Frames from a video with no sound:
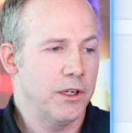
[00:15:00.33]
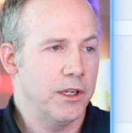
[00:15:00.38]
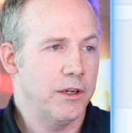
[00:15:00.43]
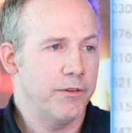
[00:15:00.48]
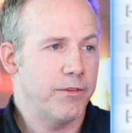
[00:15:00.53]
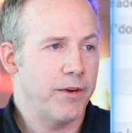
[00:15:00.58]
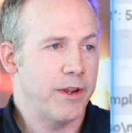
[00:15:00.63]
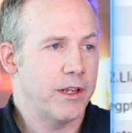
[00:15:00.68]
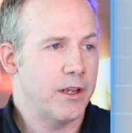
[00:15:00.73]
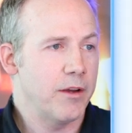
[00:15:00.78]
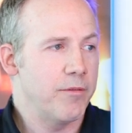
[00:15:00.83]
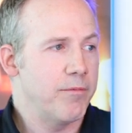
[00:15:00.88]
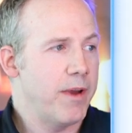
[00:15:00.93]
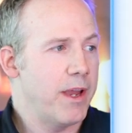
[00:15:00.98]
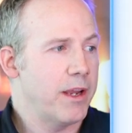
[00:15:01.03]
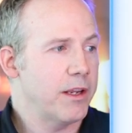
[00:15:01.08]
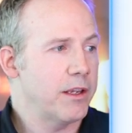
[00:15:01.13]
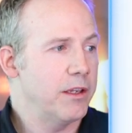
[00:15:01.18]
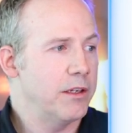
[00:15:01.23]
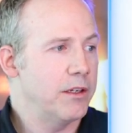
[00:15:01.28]
And if I come
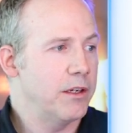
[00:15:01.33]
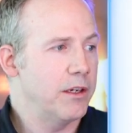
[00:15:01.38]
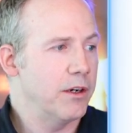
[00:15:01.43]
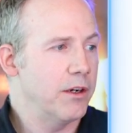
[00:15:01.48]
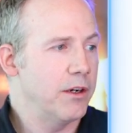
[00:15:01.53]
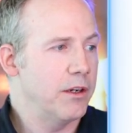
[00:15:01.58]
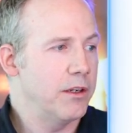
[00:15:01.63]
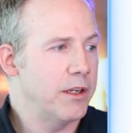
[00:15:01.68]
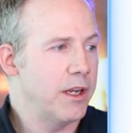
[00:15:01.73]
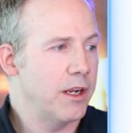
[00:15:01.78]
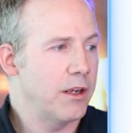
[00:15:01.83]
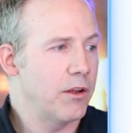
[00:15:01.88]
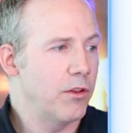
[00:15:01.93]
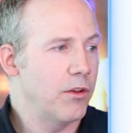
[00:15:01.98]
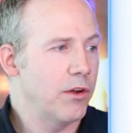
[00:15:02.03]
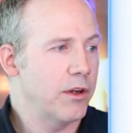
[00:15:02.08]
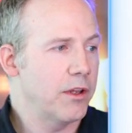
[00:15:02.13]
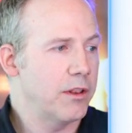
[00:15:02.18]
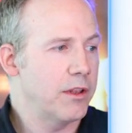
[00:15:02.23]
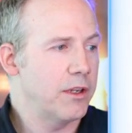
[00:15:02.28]
back in here and take a
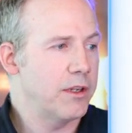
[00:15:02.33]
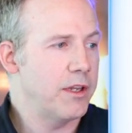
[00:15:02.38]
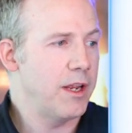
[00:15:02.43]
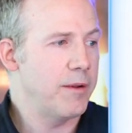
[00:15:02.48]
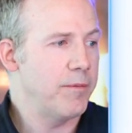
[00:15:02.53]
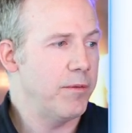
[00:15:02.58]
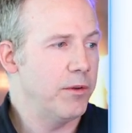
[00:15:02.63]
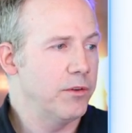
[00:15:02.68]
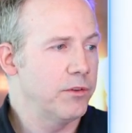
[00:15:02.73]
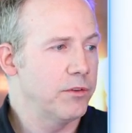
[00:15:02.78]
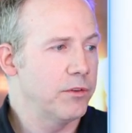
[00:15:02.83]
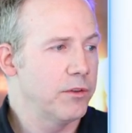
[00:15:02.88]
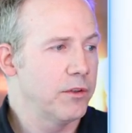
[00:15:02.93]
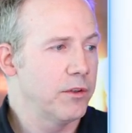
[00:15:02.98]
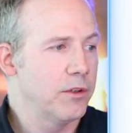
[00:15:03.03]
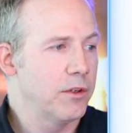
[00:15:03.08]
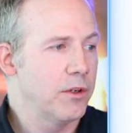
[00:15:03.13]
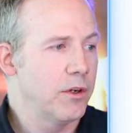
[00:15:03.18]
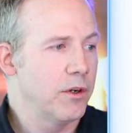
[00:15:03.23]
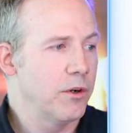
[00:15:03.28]
look at the tables,
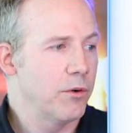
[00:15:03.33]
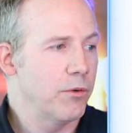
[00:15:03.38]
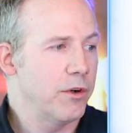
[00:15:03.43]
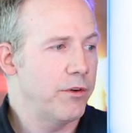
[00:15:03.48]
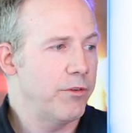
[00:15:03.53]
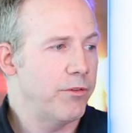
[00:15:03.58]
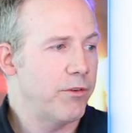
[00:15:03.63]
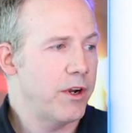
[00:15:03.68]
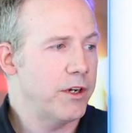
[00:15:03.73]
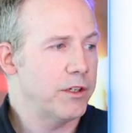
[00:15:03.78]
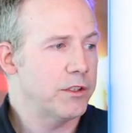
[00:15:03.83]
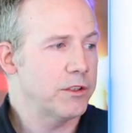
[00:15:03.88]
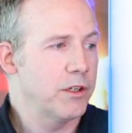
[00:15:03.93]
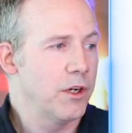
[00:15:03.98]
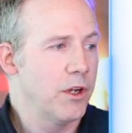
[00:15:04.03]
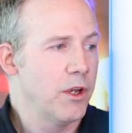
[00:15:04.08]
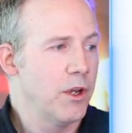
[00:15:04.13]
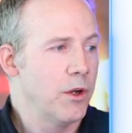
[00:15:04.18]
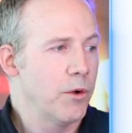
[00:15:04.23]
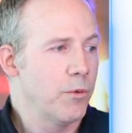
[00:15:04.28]
refresh,
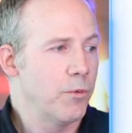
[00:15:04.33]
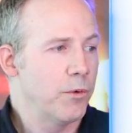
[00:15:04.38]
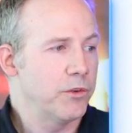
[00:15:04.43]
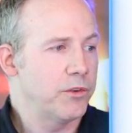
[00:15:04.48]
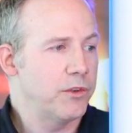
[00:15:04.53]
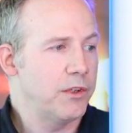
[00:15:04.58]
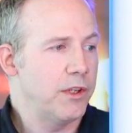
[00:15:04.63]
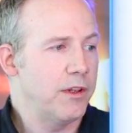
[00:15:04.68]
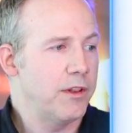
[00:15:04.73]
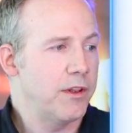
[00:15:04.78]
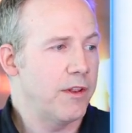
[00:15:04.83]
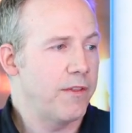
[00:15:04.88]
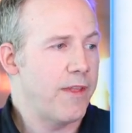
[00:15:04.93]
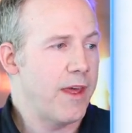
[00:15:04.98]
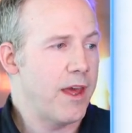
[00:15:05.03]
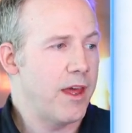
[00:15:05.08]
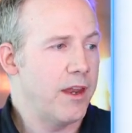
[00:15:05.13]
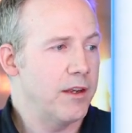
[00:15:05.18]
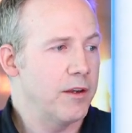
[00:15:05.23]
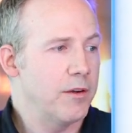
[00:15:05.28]
we'll see
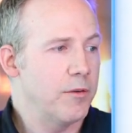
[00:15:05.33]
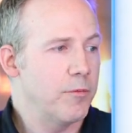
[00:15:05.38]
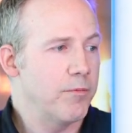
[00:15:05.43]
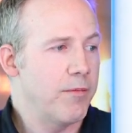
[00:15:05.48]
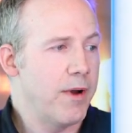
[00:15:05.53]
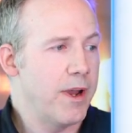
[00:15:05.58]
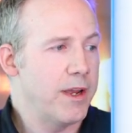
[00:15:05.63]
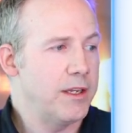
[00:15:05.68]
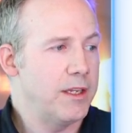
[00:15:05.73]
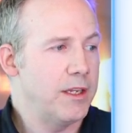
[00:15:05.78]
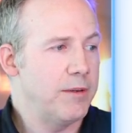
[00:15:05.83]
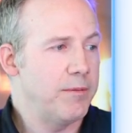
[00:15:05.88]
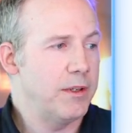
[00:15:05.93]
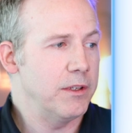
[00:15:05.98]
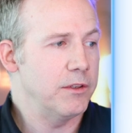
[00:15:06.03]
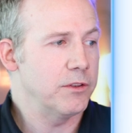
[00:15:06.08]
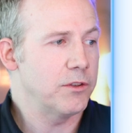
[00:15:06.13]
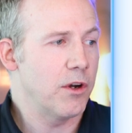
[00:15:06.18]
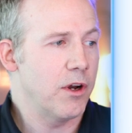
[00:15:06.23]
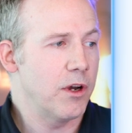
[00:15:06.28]
that my DB
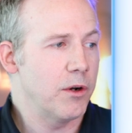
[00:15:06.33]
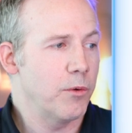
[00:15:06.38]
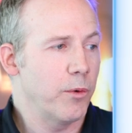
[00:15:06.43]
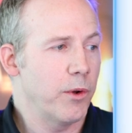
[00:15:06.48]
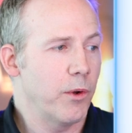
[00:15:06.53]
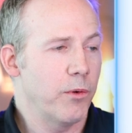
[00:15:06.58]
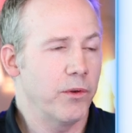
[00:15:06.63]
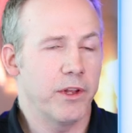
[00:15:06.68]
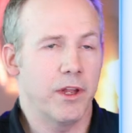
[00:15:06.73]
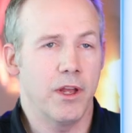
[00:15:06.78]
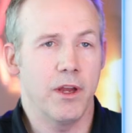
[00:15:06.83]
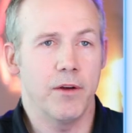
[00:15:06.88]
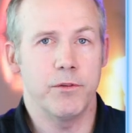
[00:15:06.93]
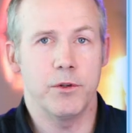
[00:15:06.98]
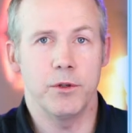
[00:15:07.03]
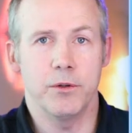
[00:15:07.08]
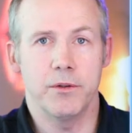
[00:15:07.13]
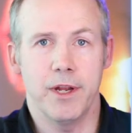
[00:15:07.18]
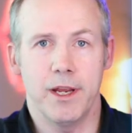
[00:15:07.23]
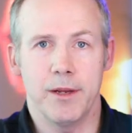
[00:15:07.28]
is gone. We only have
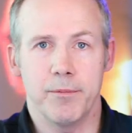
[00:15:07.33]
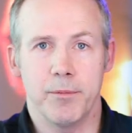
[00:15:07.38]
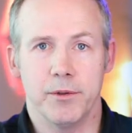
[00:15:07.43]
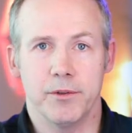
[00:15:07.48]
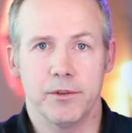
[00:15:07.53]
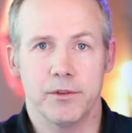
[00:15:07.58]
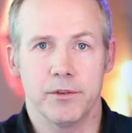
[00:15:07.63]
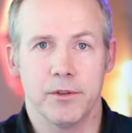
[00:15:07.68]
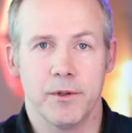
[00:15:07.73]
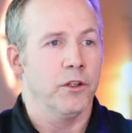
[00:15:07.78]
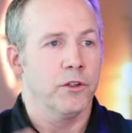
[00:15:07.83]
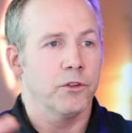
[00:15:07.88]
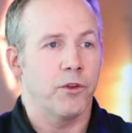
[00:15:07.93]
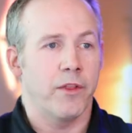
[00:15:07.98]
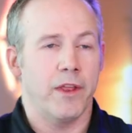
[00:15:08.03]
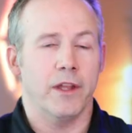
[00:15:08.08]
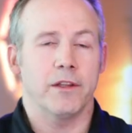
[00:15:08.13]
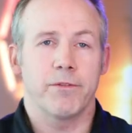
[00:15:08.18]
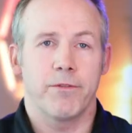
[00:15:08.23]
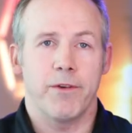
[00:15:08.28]
2 tables. So
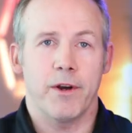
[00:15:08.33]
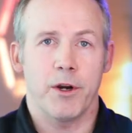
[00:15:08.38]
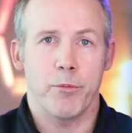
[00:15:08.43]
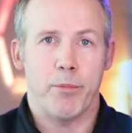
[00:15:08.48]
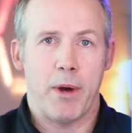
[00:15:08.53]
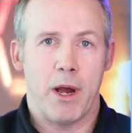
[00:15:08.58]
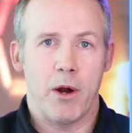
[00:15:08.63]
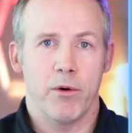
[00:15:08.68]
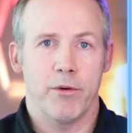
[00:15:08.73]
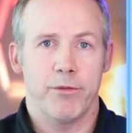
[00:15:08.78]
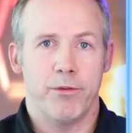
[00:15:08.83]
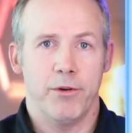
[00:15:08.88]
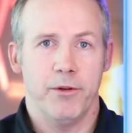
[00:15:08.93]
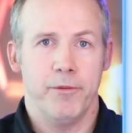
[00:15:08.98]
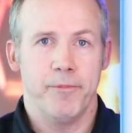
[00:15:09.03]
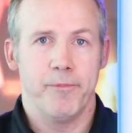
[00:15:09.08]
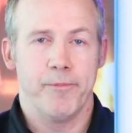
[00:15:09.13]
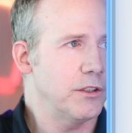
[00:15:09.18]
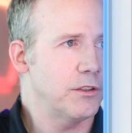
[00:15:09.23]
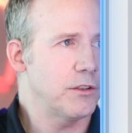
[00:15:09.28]
that's very
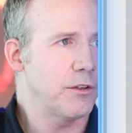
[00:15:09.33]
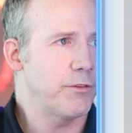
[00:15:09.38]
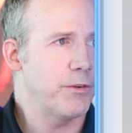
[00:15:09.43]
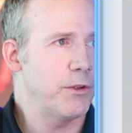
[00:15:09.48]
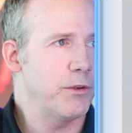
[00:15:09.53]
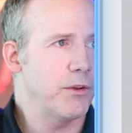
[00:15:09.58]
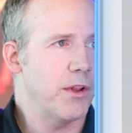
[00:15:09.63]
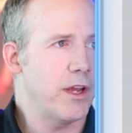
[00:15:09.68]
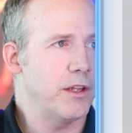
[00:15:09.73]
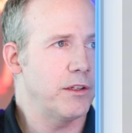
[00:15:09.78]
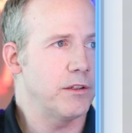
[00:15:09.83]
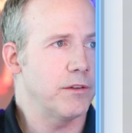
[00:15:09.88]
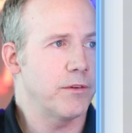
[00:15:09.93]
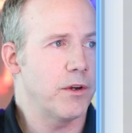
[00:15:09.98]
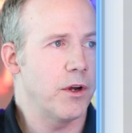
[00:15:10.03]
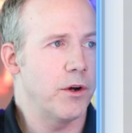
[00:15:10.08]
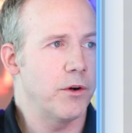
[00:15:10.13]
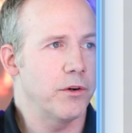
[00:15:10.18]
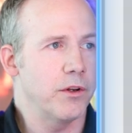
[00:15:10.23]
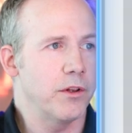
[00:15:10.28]
powerful. Just a few lines of
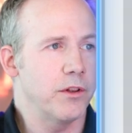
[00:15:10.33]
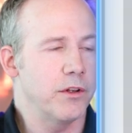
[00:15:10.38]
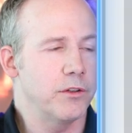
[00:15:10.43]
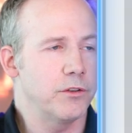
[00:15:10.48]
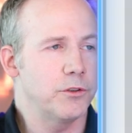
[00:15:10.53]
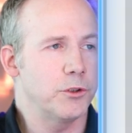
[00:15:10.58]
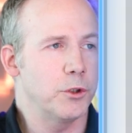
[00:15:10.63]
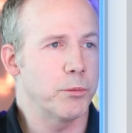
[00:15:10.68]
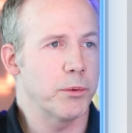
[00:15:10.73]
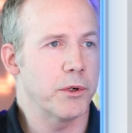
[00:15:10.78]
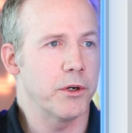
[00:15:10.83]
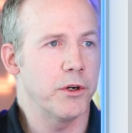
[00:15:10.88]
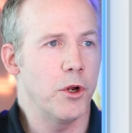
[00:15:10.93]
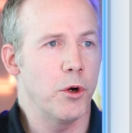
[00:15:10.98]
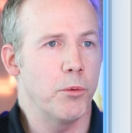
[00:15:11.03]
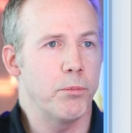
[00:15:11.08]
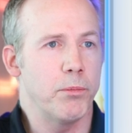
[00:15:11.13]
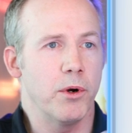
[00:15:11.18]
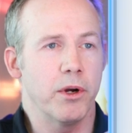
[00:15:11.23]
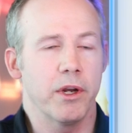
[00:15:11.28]
code in this Jupyter
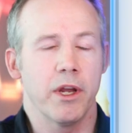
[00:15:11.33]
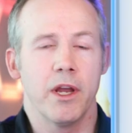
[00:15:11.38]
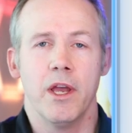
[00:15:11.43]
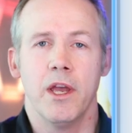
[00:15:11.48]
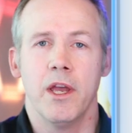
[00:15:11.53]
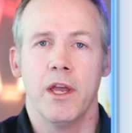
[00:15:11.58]
Notebook.